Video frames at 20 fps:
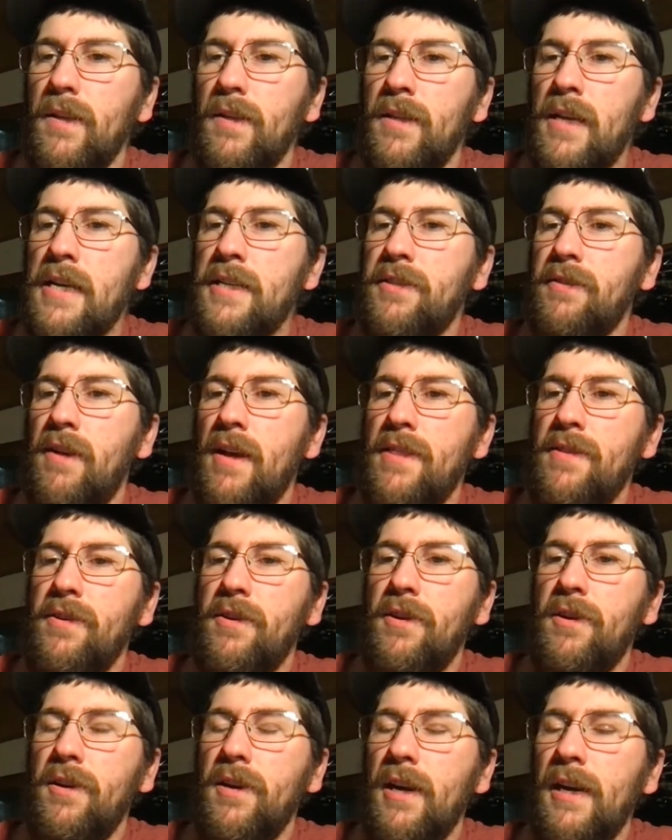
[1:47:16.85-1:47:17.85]
Nice
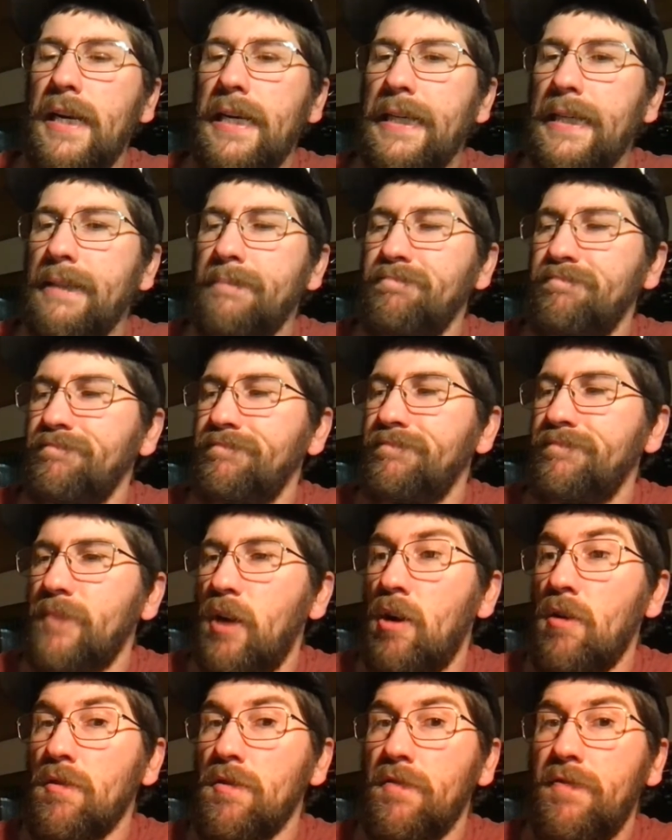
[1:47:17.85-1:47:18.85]
leather,
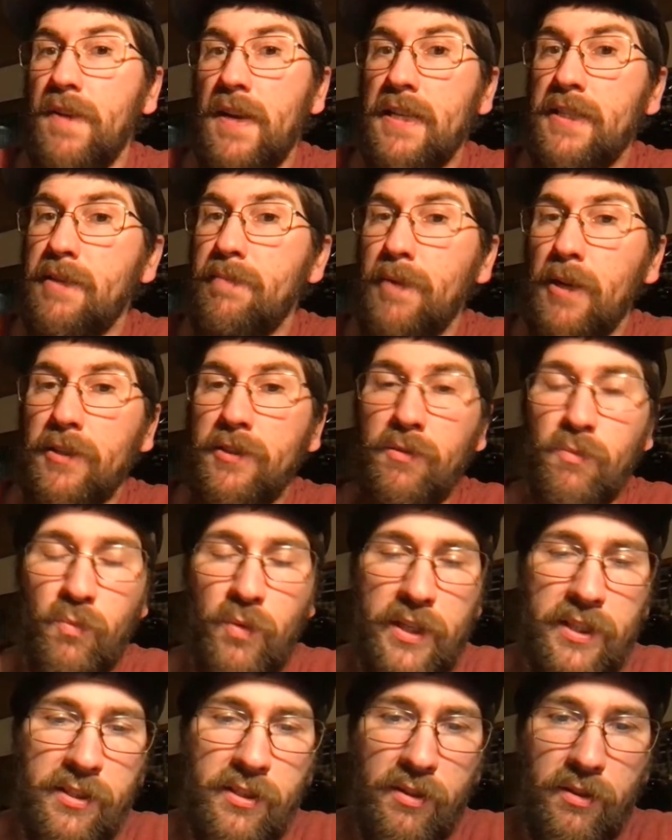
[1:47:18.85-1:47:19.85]
all the fancy bells and
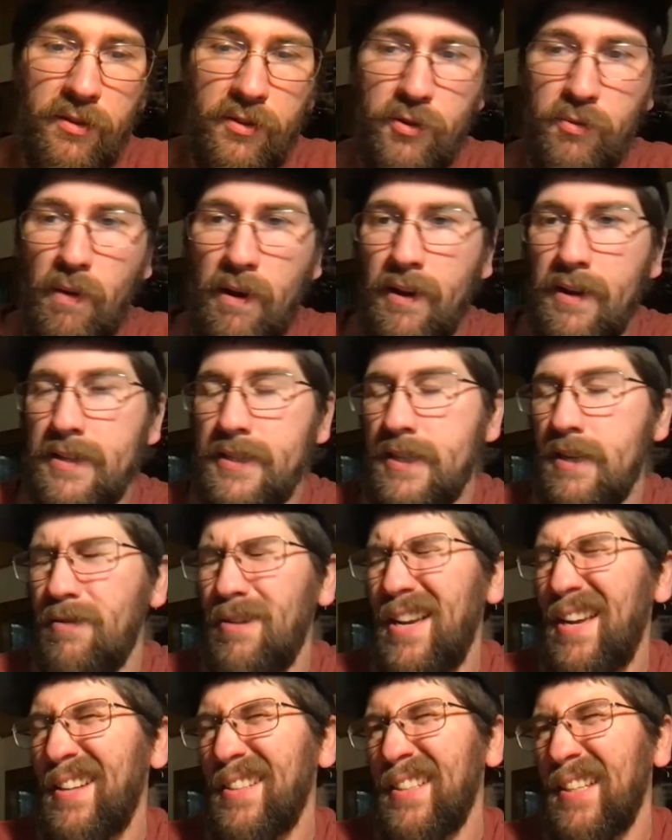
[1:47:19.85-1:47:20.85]
whistles, Twilight.
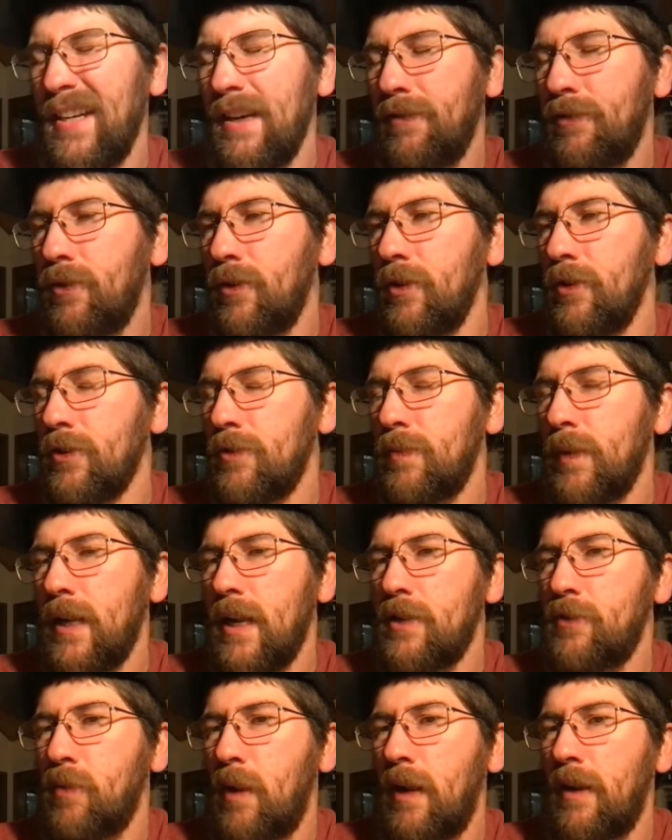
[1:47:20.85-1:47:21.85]
Well, I didn't have cruise, but it
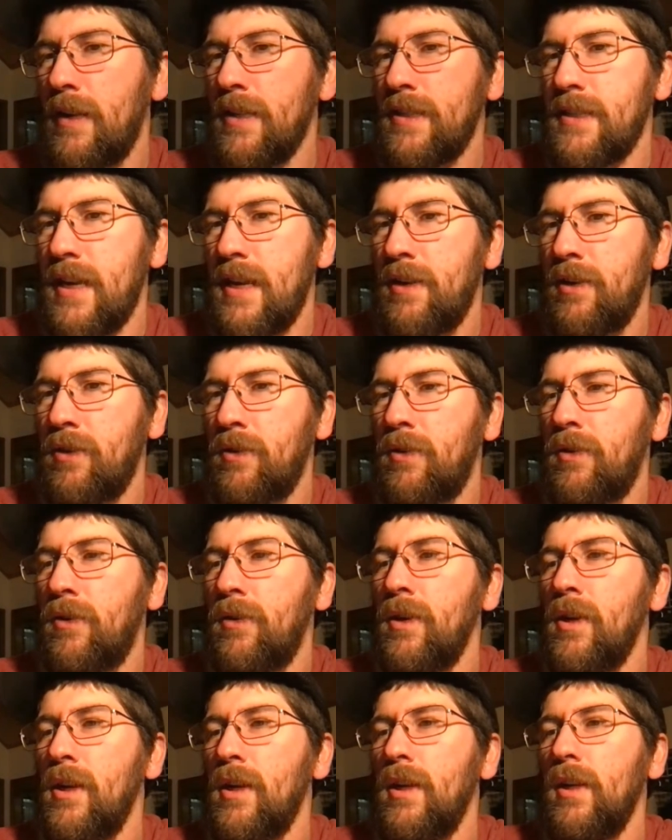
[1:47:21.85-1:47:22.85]
had Twilight
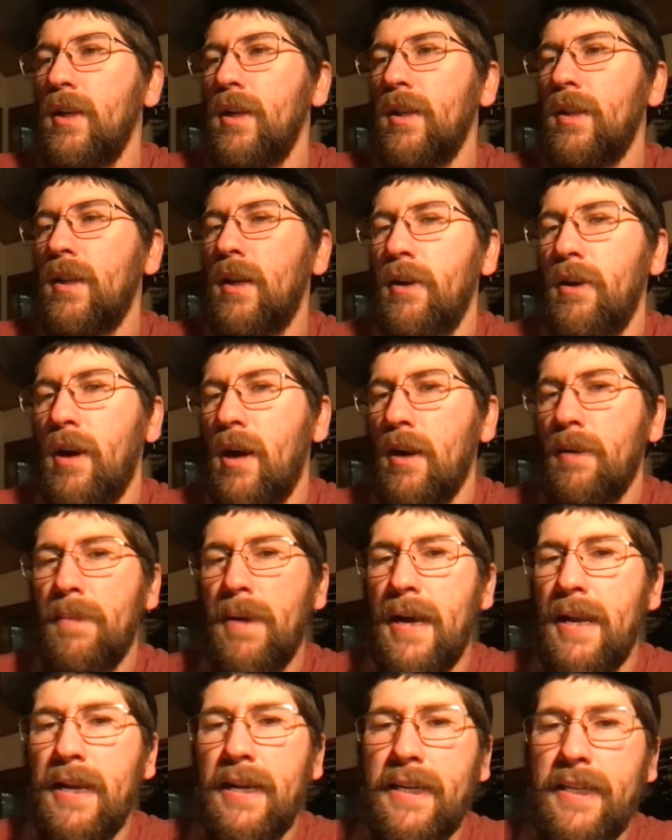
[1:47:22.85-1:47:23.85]
Sentinel, their
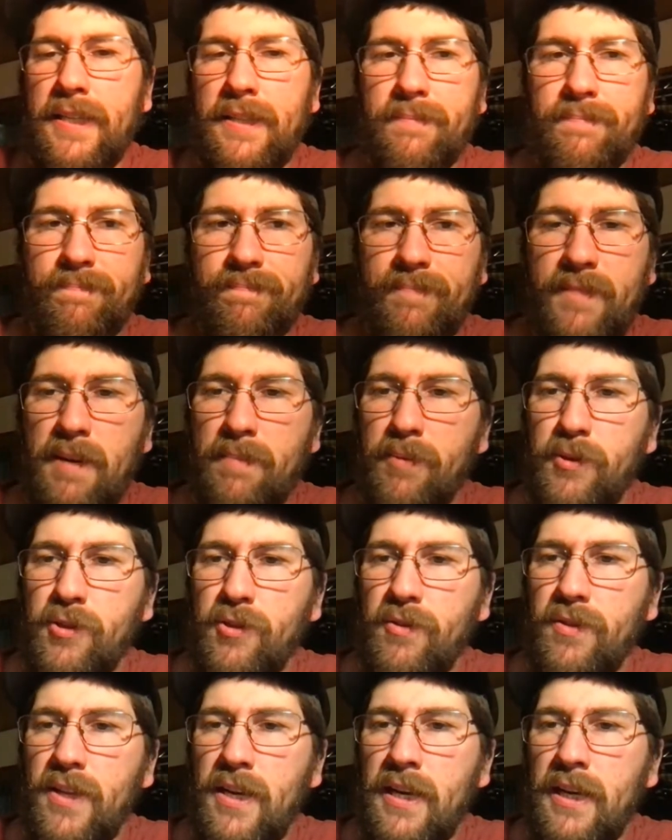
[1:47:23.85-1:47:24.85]
automatic temperature
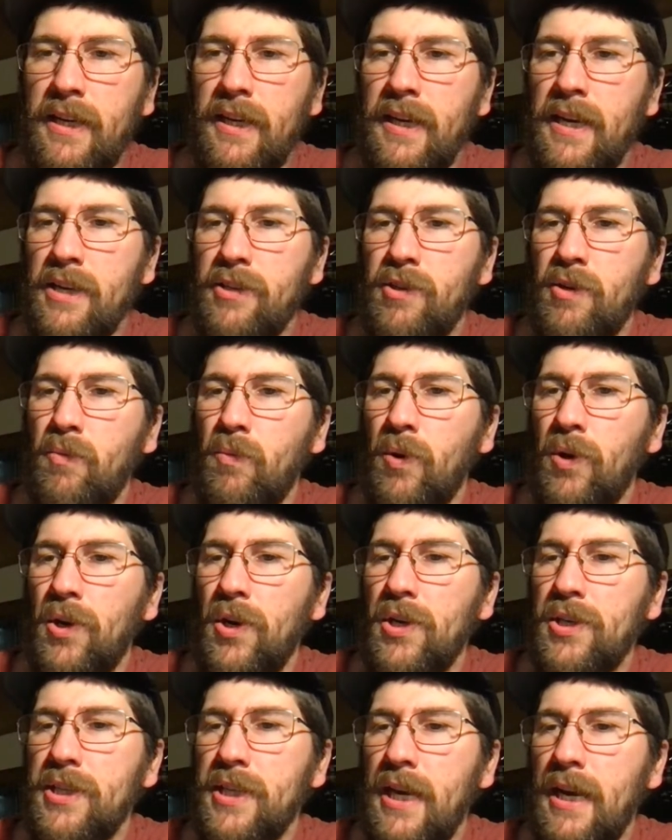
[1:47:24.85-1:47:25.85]
thing, and it actually
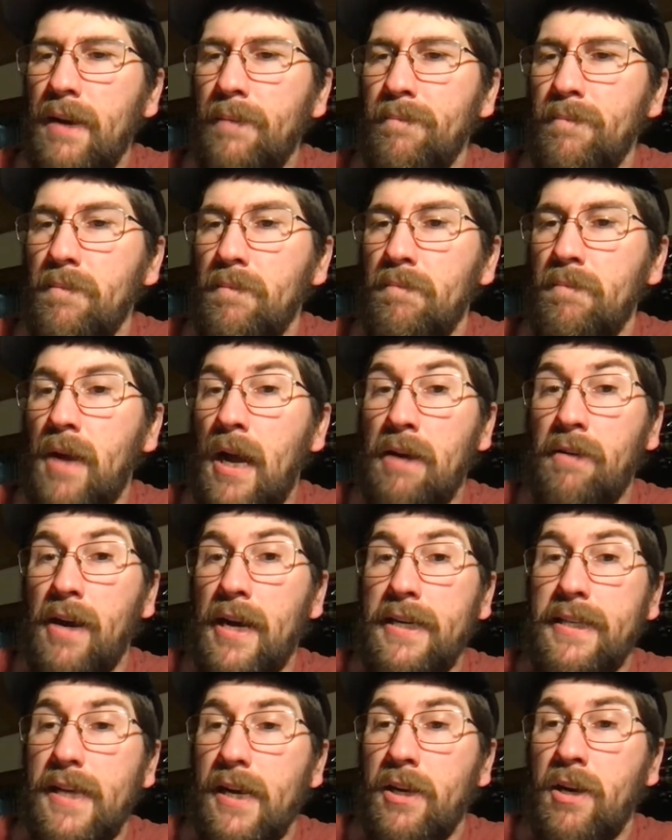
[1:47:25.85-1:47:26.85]
worked. I
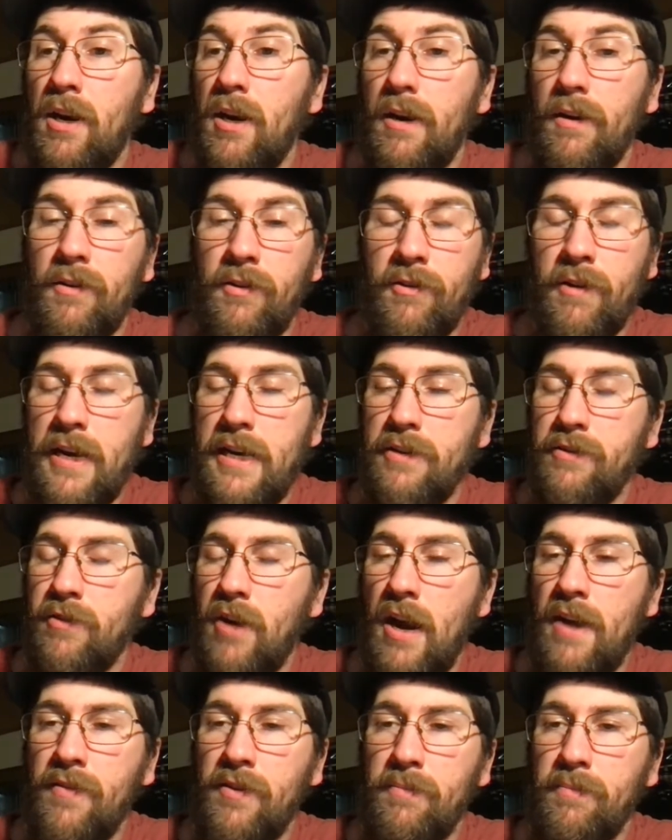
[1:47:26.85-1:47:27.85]
liked that car. Great
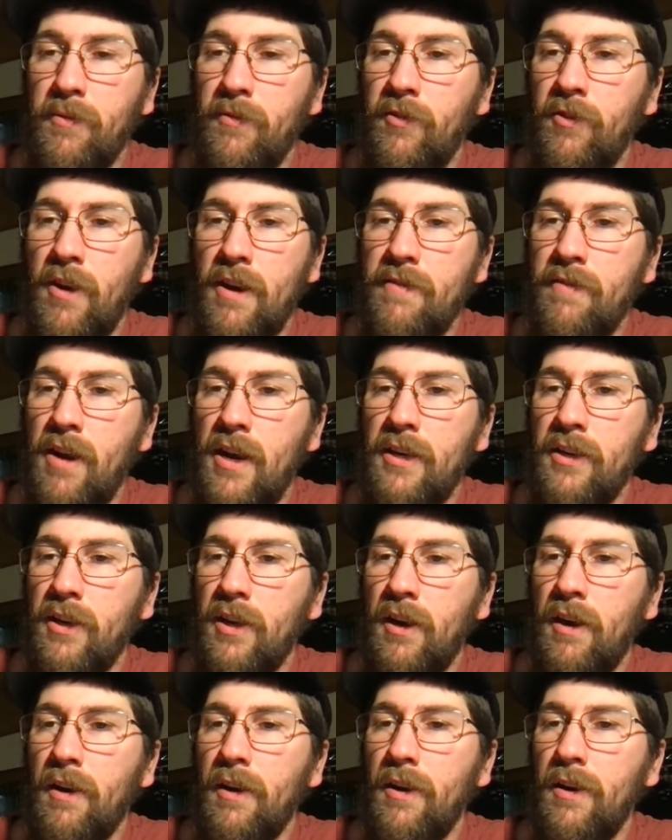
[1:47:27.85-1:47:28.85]
driving, great riding
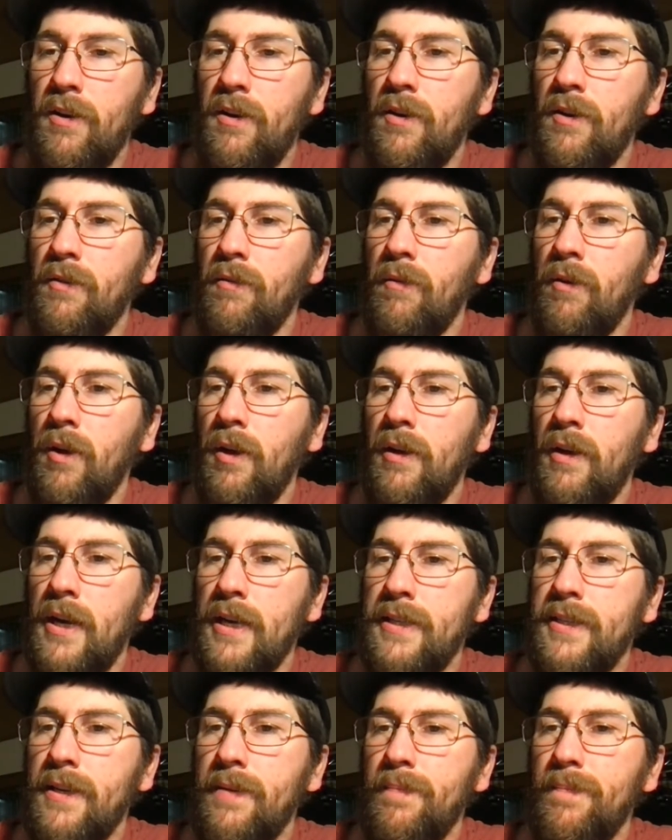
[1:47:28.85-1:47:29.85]
car. Really
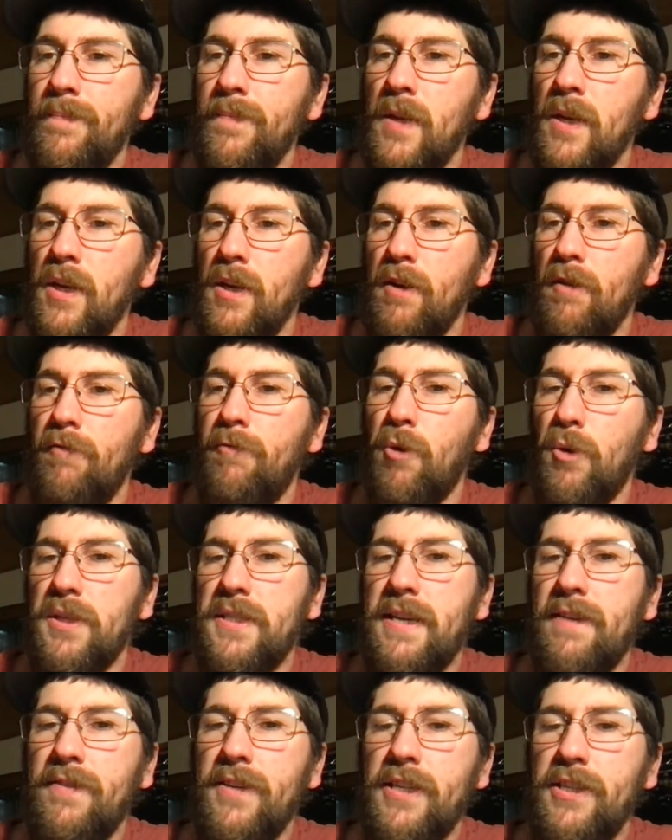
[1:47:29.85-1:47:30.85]
liked it.
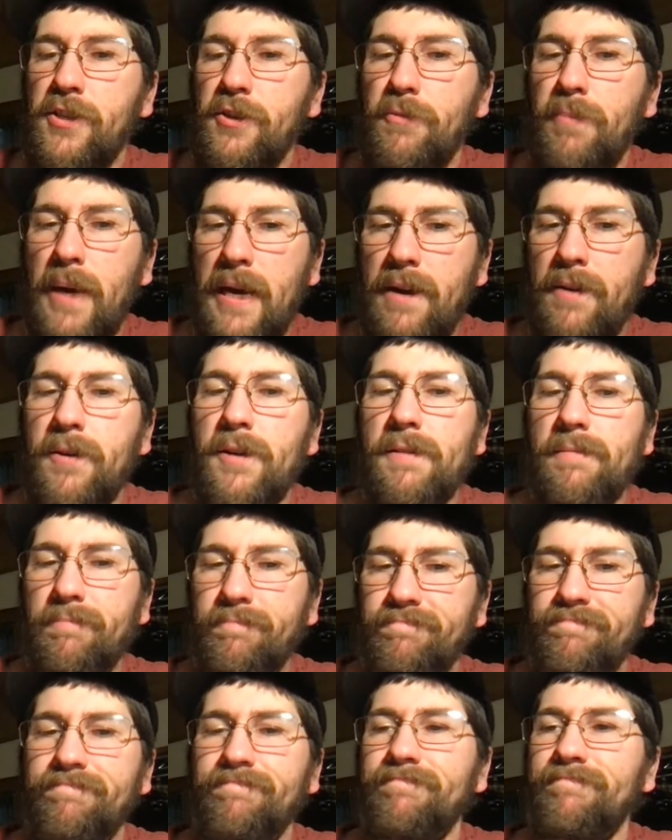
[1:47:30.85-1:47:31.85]
472 power.
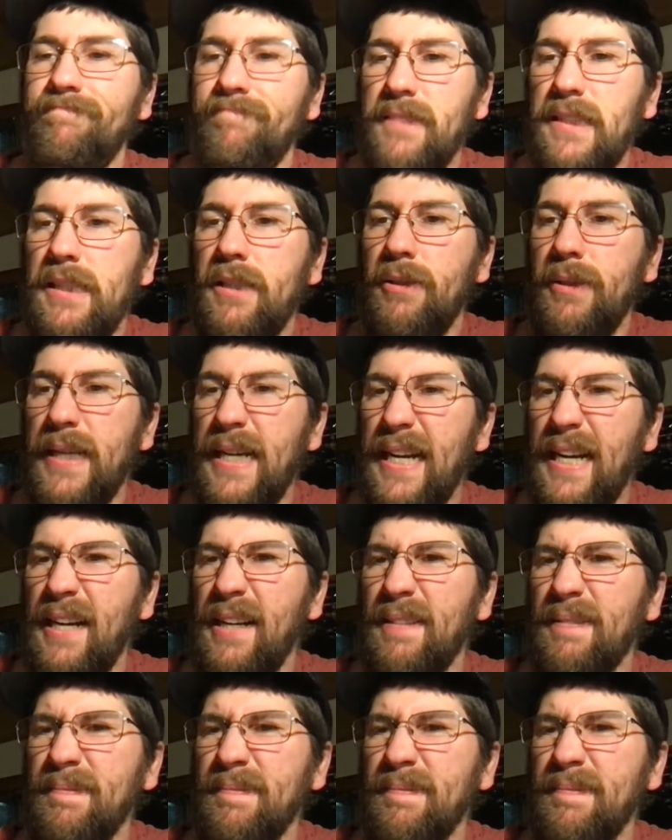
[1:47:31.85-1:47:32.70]
Oh, yeah.